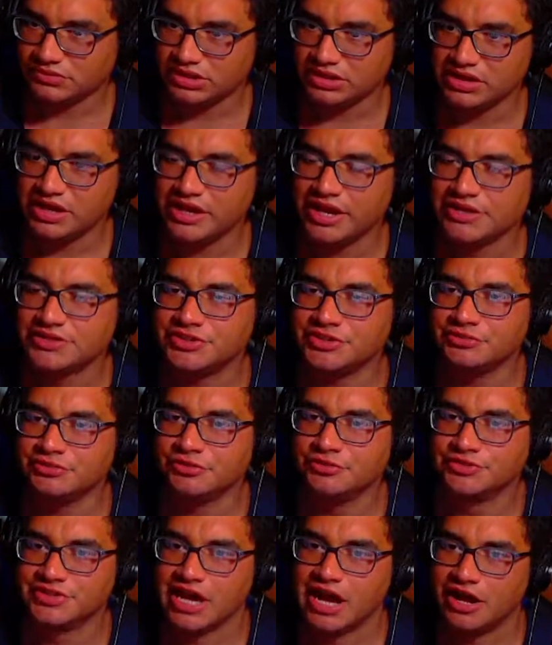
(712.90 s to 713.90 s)
I guess you
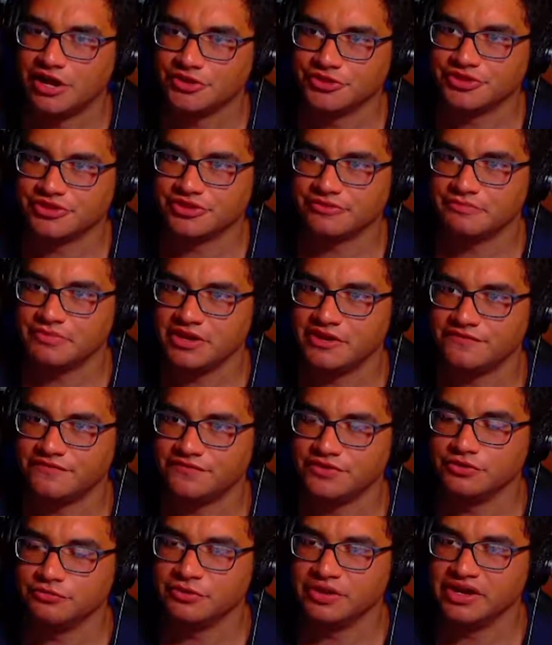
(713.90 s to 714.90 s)
lose health if
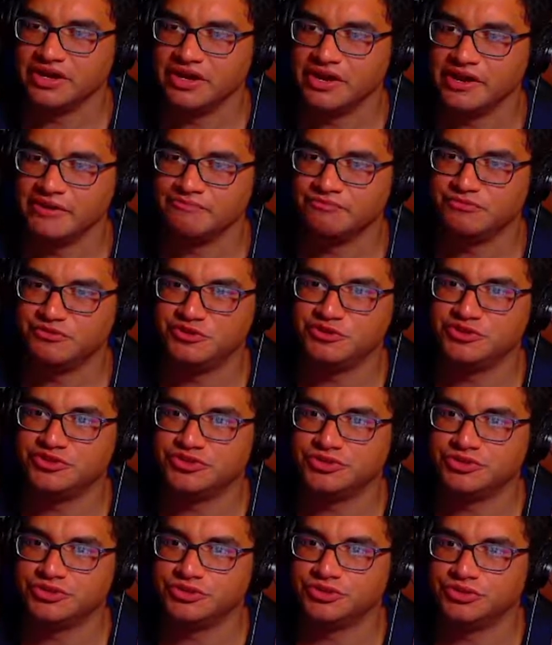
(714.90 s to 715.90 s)
you
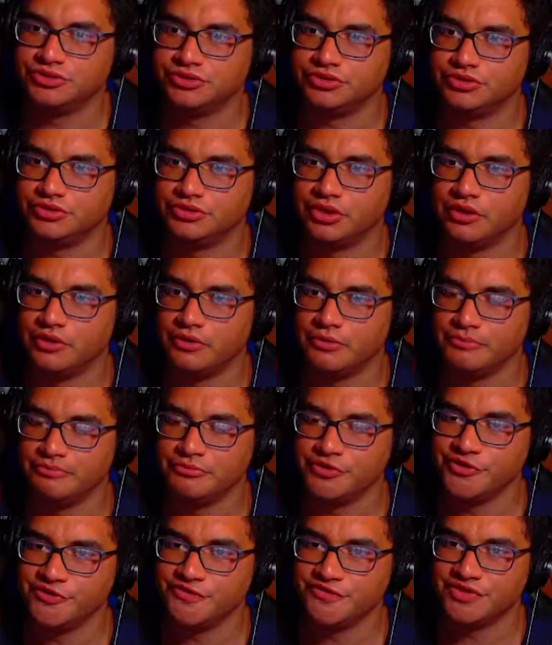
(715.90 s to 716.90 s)
don't
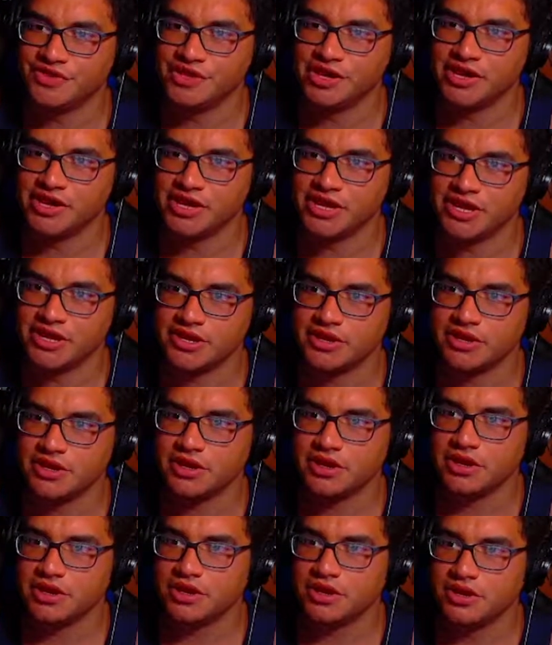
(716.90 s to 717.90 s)
move the
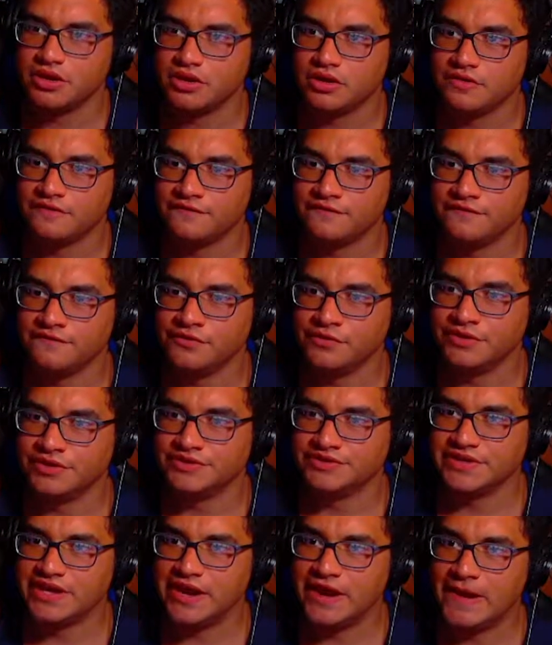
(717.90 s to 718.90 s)
food in
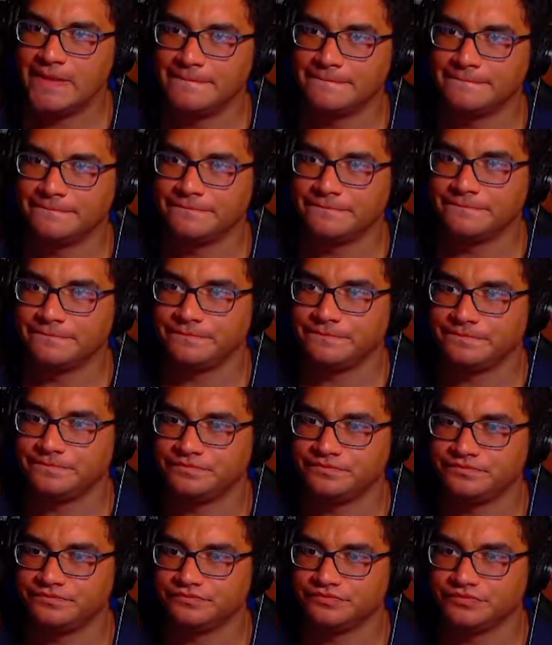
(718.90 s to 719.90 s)
time,
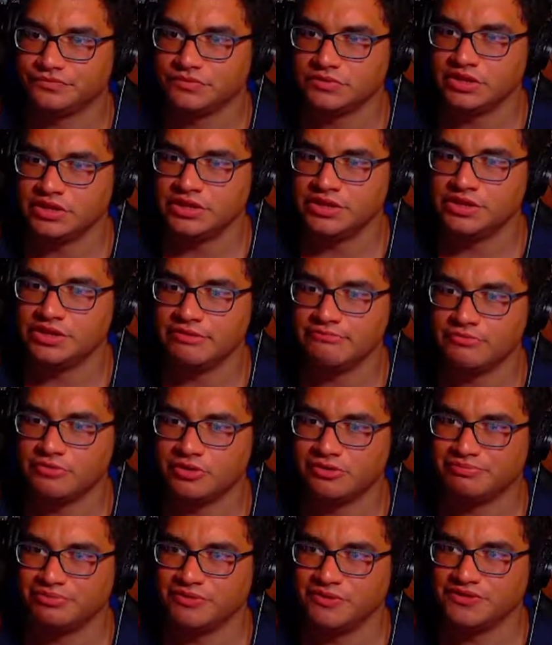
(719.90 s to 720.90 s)
and you get more
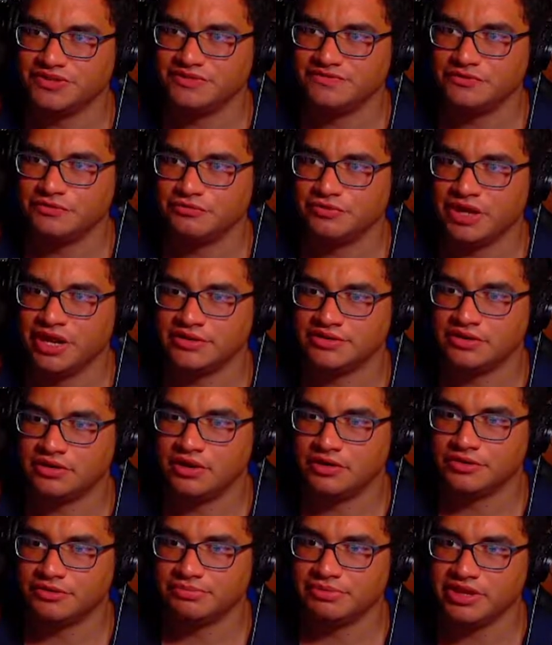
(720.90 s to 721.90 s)
points if you land it
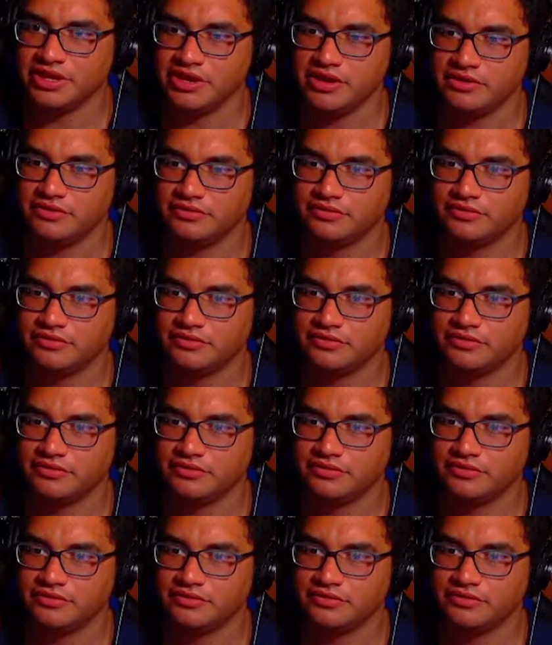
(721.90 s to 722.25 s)
on the plate.